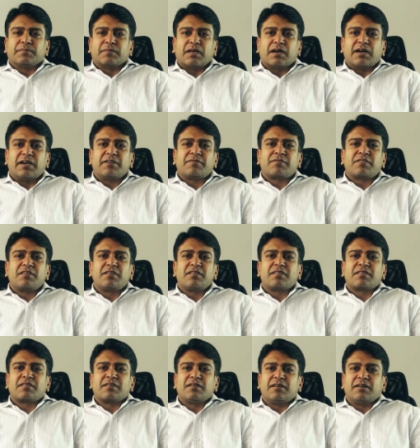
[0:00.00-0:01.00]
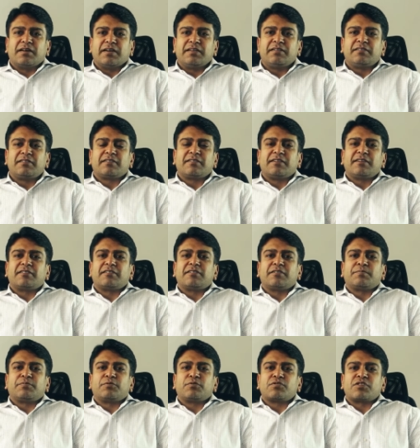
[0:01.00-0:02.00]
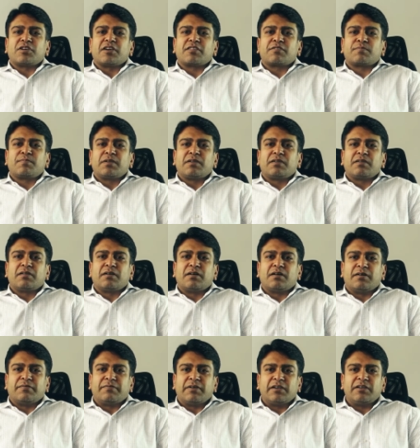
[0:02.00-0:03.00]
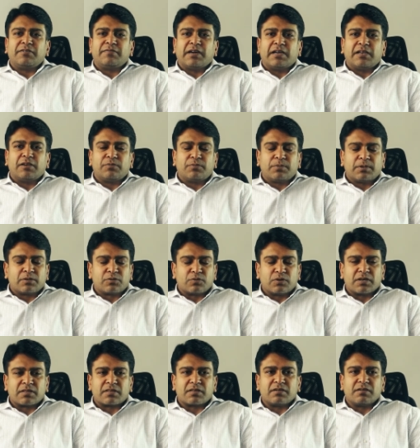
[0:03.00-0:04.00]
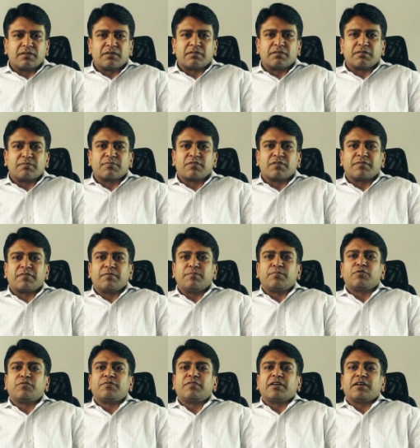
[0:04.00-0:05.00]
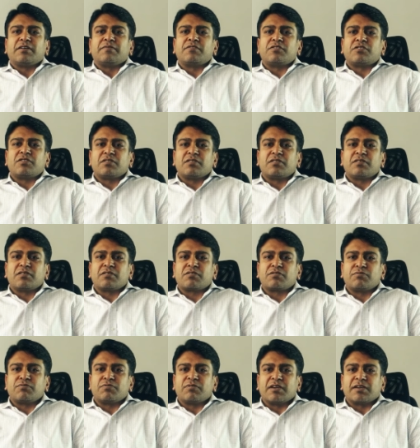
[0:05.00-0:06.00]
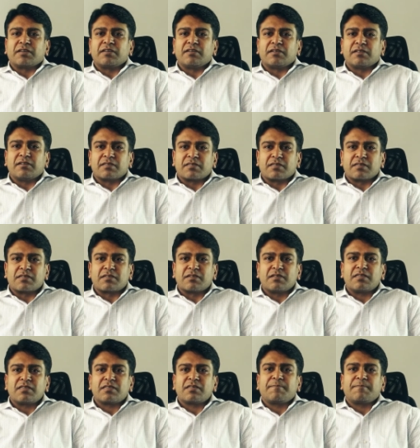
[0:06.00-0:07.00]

IFC's uh, integrated approach has been uh, very valuable to us in terms of improving efficiencies through technical assistance,